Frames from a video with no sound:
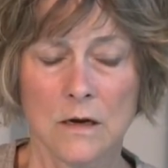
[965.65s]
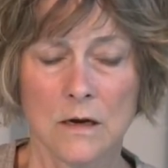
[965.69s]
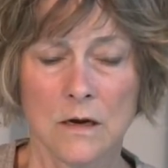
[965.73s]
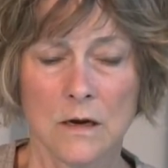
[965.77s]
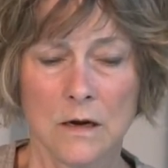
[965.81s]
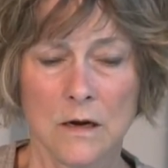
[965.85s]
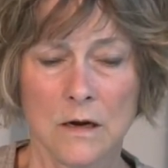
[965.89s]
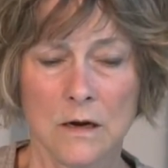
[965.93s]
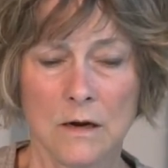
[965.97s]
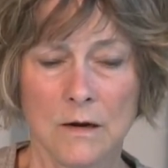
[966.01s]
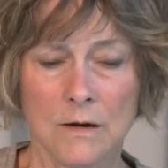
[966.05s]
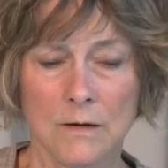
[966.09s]

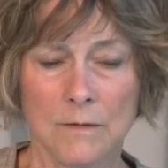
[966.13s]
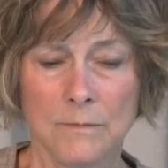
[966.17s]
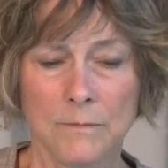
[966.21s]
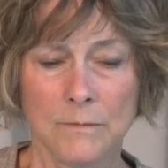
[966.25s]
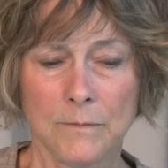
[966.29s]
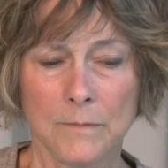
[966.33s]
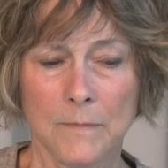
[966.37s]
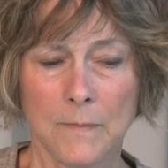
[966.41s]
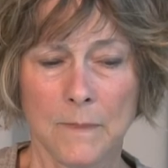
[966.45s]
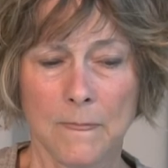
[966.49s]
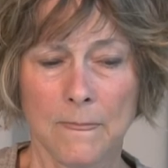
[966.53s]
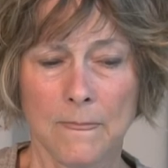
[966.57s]

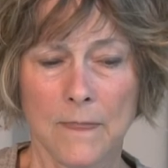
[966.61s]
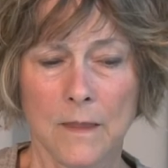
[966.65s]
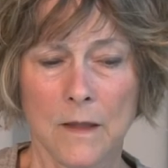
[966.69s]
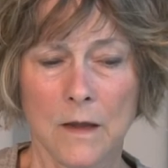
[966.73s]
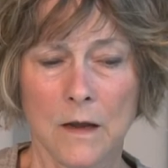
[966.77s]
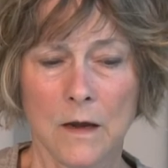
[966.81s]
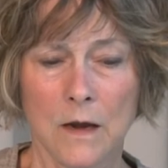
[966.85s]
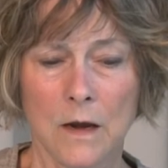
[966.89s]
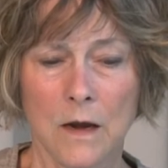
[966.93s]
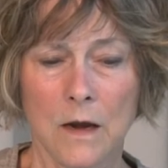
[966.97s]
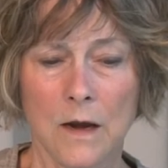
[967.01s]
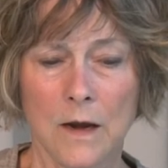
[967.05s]
Um,
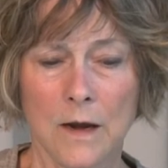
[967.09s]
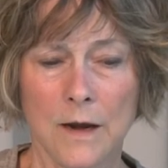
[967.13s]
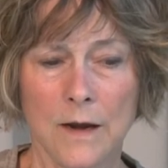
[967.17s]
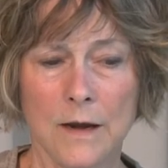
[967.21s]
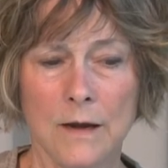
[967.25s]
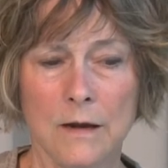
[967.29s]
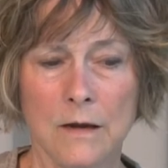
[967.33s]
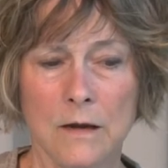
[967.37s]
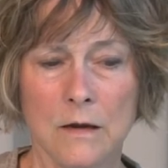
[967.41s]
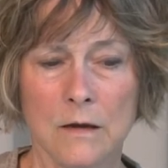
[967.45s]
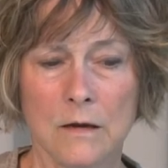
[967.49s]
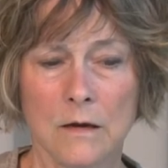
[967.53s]

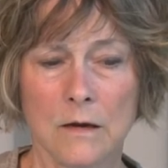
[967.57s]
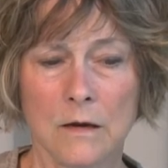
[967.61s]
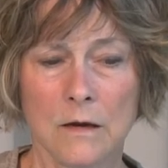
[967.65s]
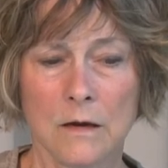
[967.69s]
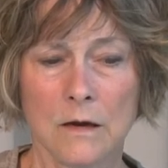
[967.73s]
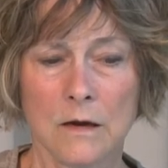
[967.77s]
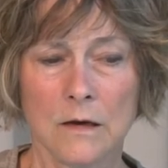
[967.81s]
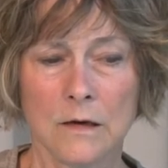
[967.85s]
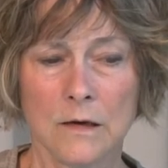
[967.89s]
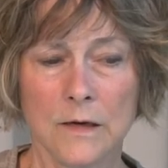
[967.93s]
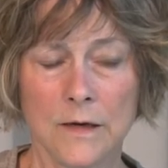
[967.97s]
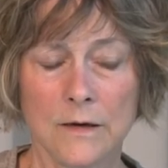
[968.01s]
I
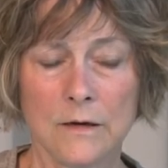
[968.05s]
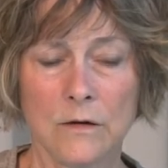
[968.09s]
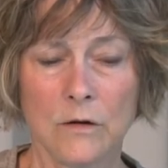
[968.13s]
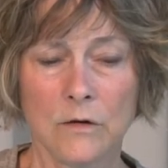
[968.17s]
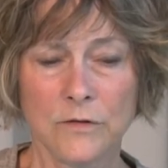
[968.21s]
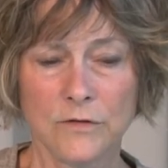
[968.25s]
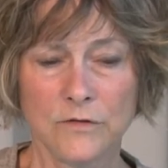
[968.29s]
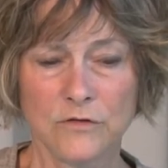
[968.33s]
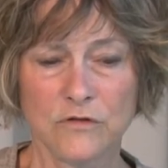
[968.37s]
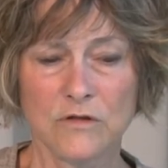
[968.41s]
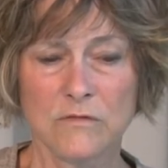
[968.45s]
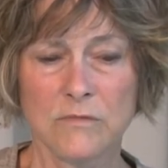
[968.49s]
uh, Lin
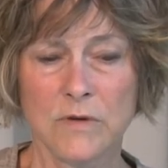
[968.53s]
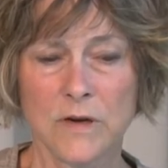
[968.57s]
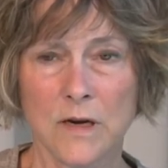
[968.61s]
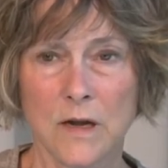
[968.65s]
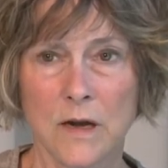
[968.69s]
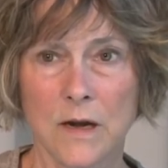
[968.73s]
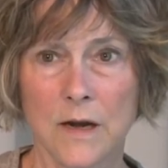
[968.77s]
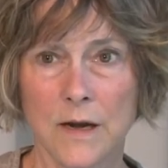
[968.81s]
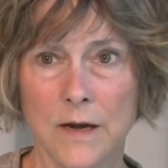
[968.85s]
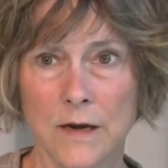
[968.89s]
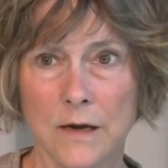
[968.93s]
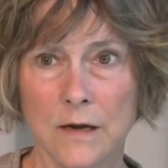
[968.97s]
Ostrom and
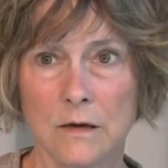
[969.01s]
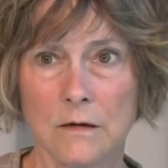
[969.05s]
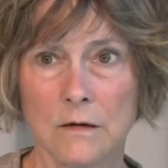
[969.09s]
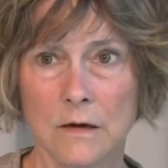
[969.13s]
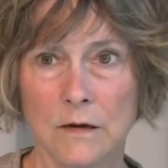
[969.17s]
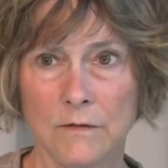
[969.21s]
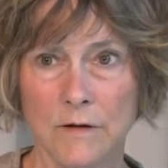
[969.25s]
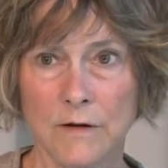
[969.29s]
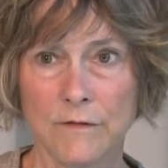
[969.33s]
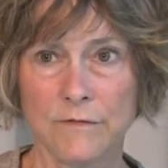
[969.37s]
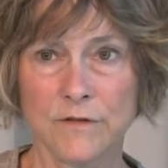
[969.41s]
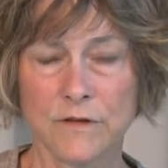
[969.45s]
I
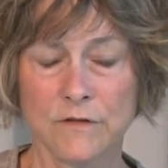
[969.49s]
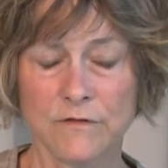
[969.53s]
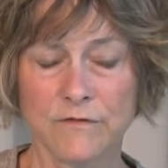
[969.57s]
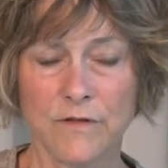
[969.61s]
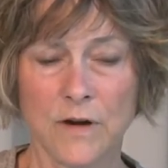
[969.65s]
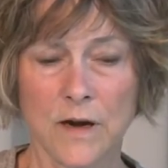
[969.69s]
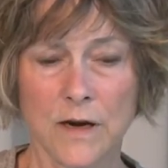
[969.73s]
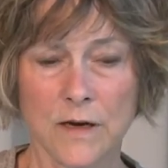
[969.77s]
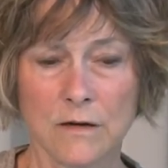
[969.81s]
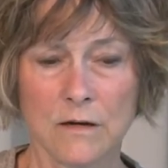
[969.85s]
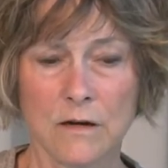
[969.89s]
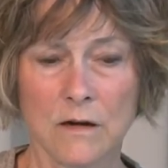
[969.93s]
have
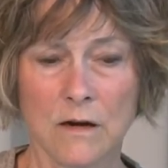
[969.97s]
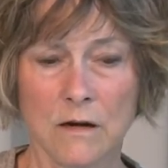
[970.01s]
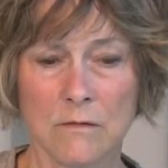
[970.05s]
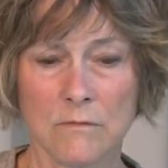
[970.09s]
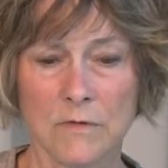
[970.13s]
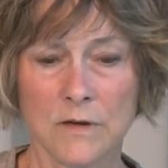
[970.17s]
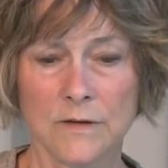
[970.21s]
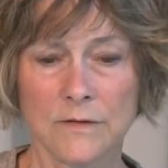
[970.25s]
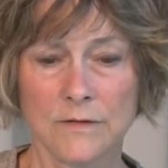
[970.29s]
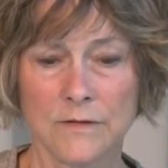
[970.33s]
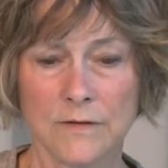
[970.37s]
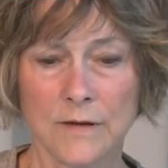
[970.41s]
defined
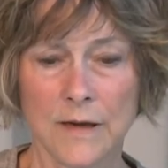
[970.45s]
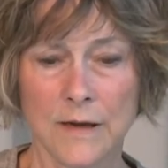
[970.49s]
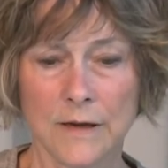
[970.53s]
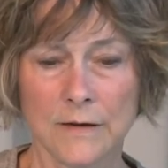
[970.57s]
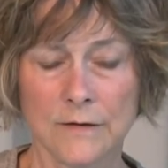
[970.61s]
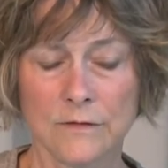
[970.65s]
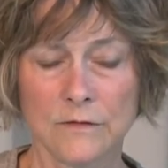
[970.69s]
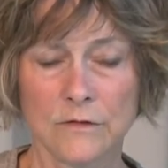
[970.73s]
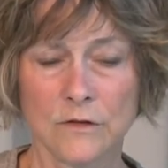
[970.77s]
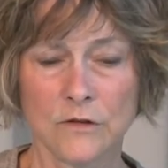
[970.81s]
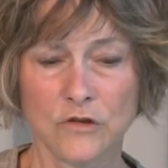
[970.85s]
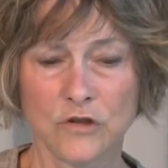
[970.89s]
commons
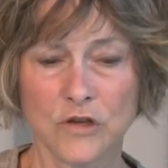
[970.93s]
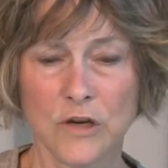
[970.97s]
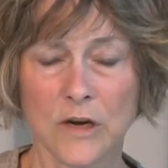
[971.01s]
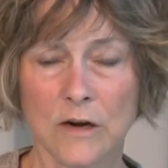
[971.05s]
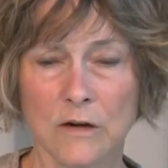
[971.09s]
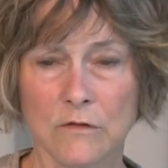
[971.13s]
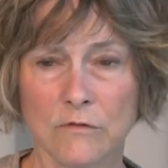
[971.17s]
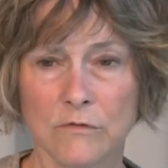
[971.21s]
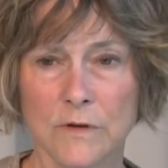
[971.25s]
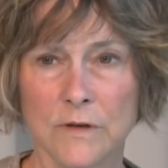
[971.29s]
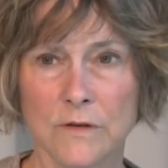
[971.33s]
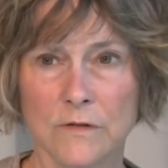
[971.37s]
as a shared
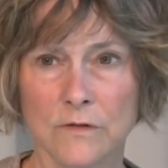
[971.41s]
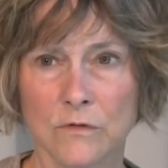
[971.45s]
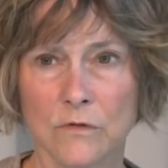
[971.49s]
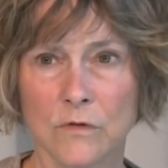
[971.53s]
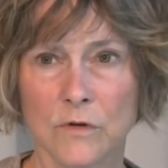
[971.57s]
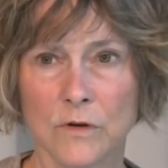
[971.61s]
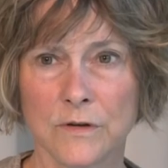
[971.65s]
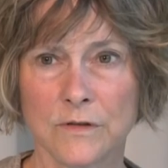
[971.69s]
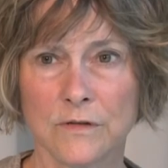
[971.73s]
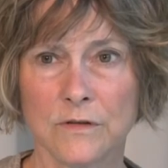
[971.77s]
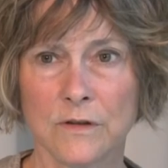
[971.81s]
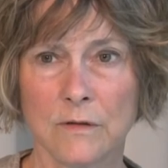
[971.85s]

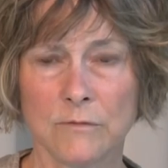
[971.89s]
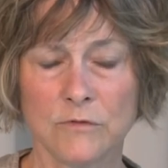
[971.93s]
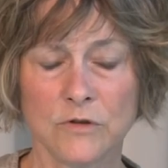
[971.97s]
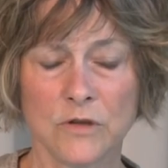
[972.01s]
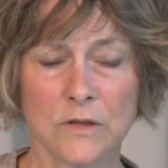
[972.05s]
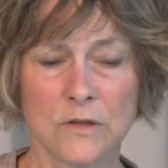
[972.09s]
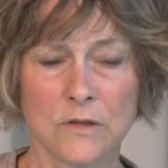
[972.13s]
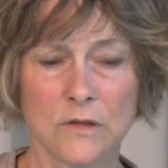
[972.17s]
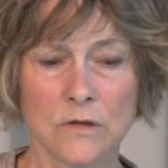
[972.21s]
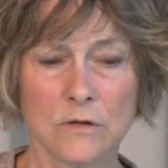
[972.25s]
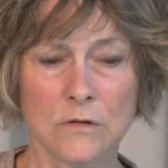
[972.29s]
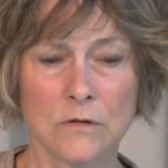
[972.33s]
resource
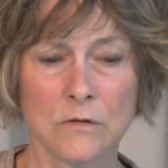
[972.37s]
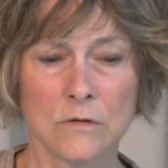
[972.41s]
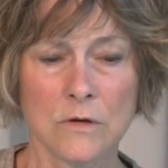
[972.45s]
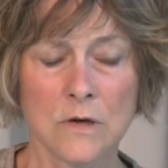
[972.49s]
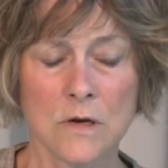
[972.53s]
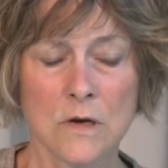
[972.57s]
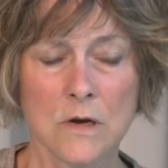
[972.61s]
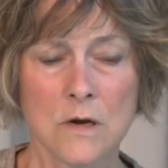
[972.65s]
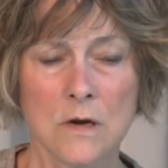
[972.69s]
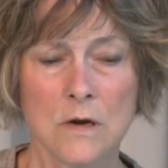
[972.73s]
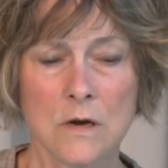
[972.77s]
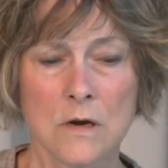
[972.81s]
subject to
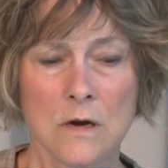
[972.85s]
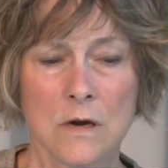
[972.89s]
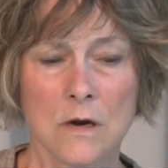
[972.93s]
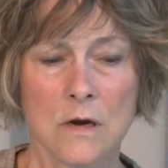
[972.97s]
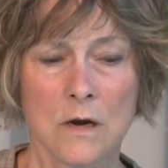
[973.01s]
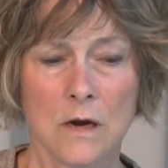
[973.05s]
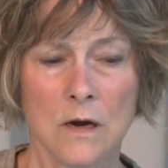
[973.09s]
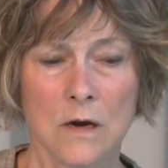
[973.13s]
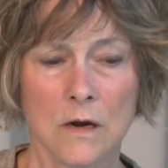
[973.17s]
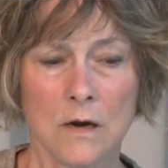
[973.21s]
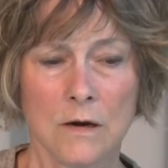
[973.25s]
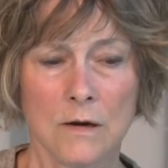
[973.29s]

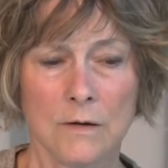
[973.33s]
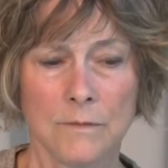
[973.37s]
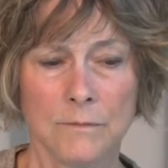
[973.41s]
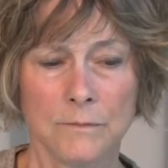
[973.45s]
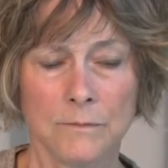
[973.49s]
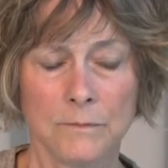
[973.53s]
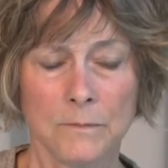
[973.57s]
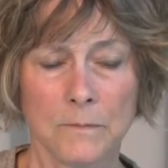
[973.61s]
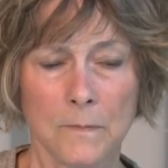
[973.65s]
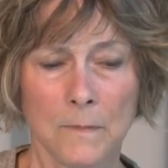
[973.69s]
um,